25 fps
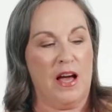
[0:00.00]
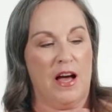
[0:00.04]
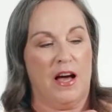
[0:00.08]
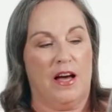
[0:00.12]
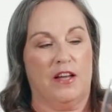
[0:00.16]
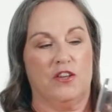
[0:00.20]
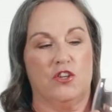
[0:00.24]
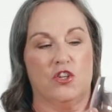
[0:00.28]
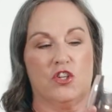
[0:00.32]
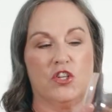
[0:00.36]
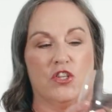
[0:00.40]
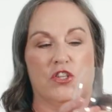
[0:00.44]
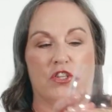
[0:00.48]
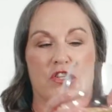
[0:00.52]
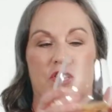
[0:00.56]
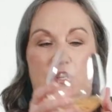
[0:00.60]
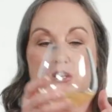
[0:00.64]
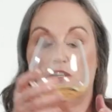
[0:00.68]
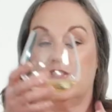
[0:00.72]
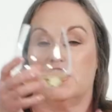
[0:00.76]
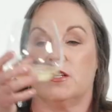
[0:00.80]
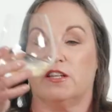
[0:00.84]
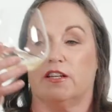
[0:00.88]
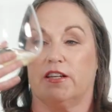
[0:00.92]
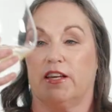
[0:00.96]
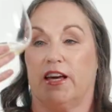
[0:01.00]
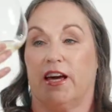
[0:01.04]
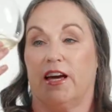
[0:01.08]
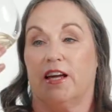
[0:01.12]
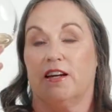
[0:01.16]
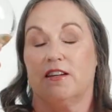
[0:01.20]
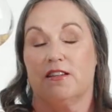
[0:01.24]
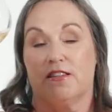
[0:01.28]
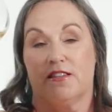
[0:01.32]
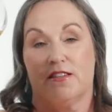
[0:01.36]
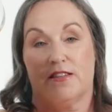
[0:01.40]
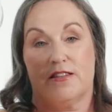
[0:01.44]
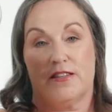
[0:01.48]
And you can see that again,
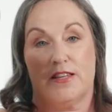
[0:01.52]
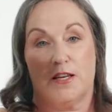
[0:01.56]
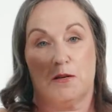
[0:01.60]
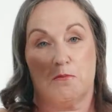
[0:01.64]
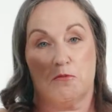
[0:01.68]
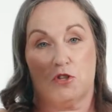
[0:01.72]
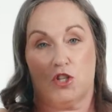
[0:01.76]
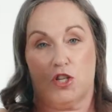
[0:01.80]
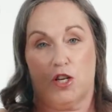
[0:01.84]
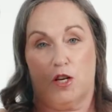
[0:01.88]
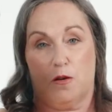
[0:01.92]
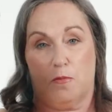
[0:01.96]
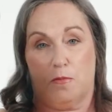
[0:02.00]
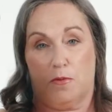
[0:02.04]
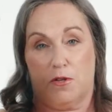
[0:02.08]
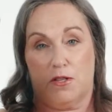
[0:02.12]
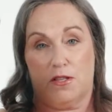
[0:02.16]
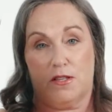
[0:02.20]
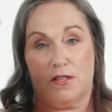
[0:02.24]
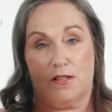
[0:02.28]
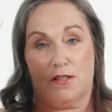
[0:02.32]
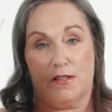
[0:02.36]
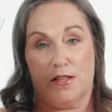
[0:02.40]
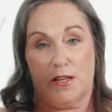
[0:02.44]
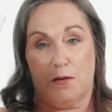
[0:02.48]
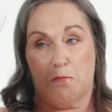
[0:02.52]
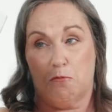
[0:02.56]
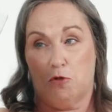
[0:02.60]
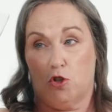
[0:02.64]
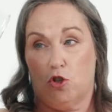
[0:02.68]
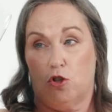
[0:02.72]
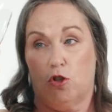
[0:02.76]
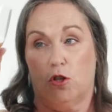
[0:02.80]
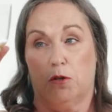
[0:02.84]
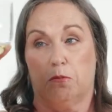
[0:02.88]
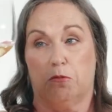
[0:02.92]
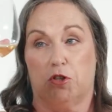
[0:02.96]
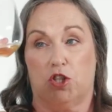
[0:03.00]
it's the same shape, it's the same
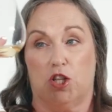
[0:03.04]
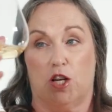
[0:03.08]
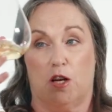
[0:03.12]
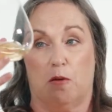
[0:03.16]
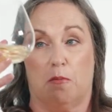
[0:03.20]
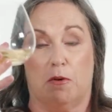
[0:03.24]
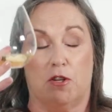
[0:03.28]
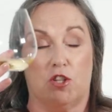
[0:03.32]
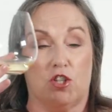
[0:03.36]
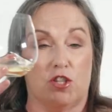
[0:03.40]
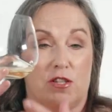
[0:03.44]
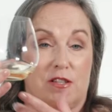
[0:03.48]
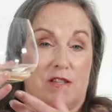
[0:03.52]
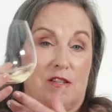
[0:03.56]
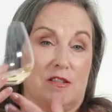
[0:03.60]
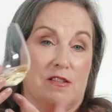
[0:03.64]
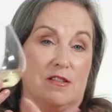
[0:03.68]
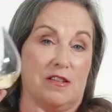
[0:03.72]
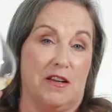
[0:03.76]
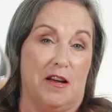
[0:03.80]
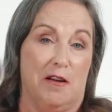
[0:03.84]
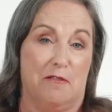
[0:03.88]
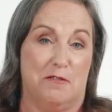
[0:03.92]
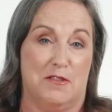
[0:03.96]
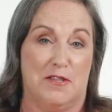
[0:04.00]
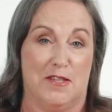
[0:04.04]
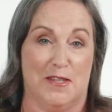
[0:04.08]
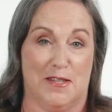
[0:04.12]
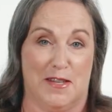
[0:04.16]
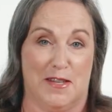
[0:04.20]
tulip shape, it just doesn't have the